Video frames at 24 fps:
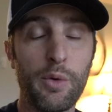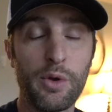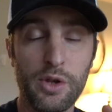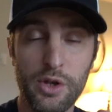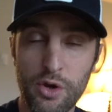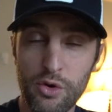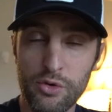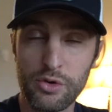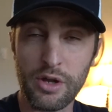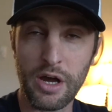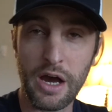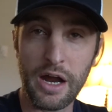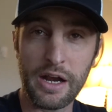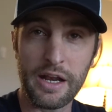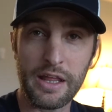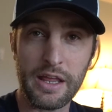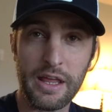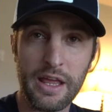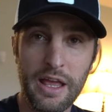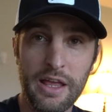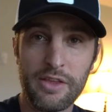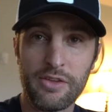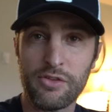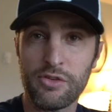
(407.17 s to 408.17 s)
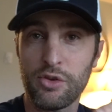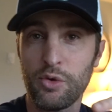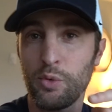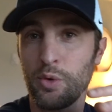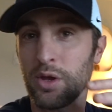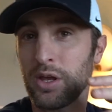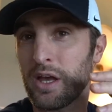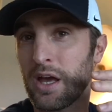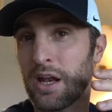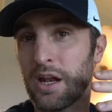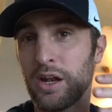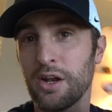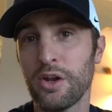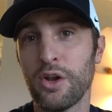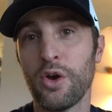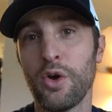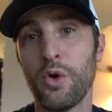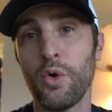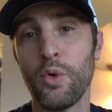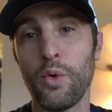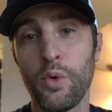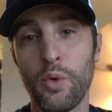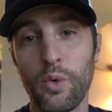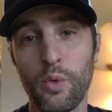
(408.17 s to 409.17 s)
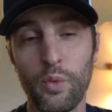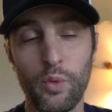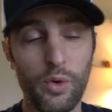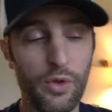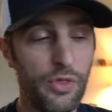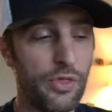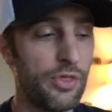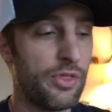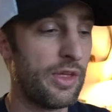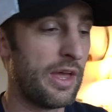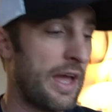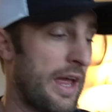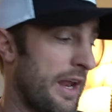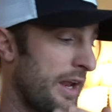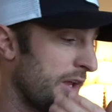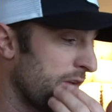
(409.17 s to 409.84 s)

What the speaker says: We know Dottie, and so we kind of know what that